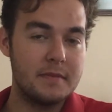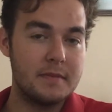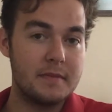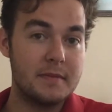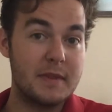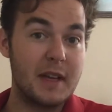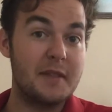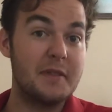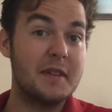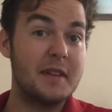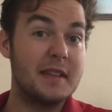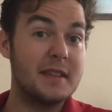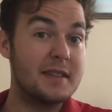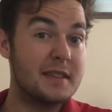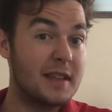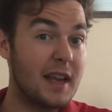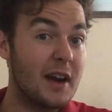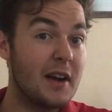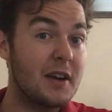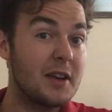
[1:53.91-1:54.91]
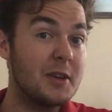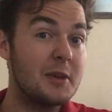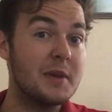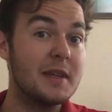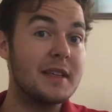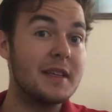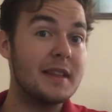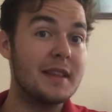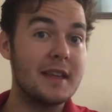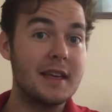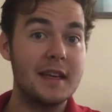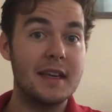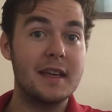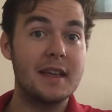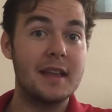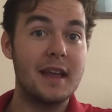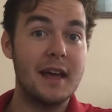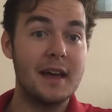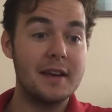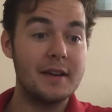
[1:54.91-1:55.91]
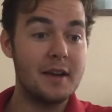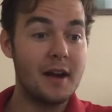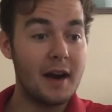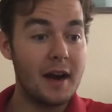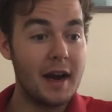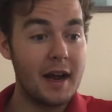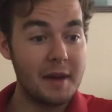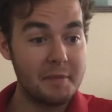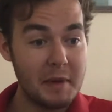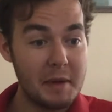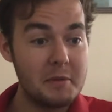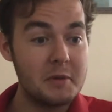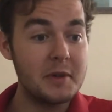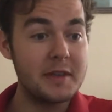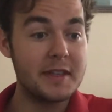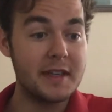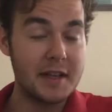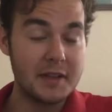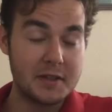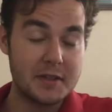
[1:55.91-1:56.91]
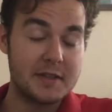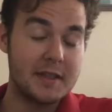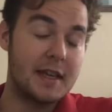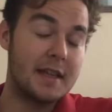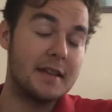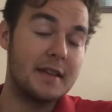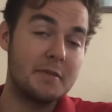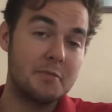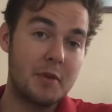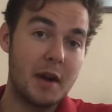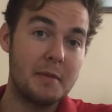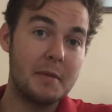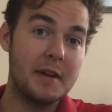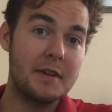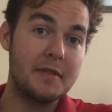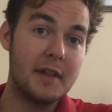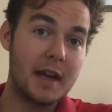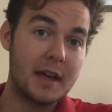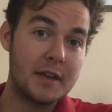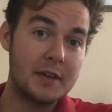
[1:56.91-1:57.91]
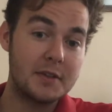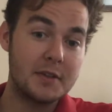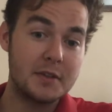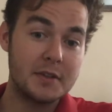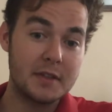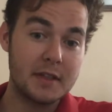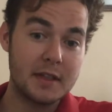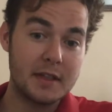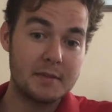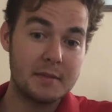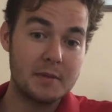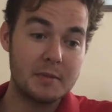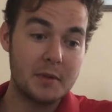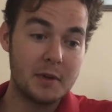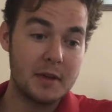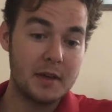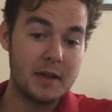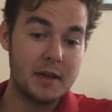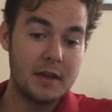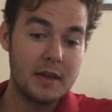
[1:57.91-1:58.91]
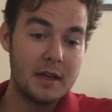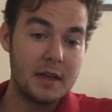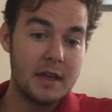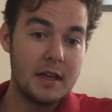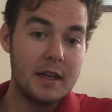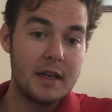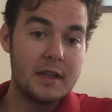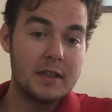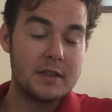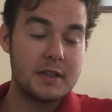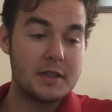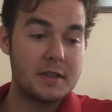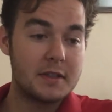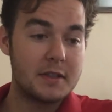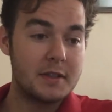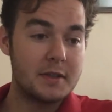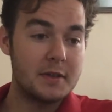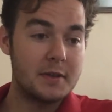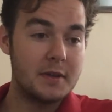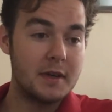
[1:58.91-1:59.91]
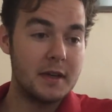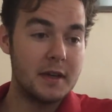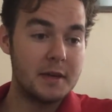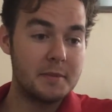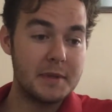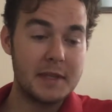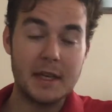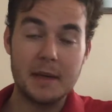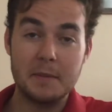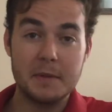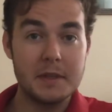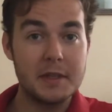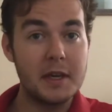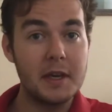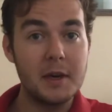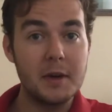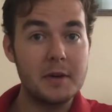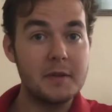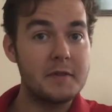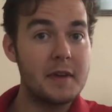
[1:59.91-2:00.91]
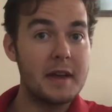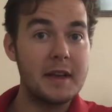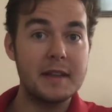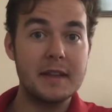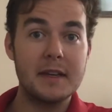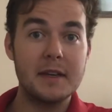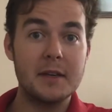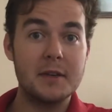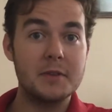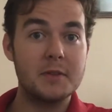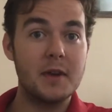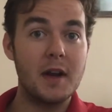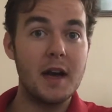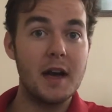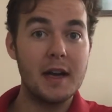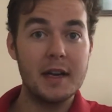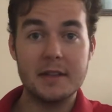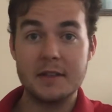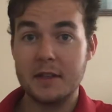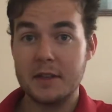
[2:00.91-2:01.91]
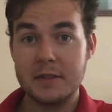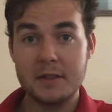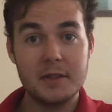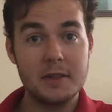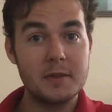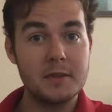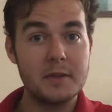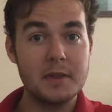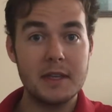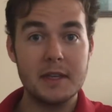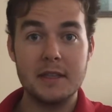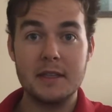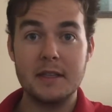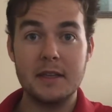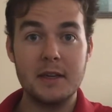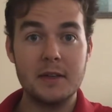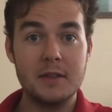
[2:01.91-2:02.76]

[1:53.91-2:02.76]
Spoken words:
definitely scare you into thinking that, all right, maybe we should understand these primary flight controls a little bit more, just to be able to know if anything goes wrong. It's also good to know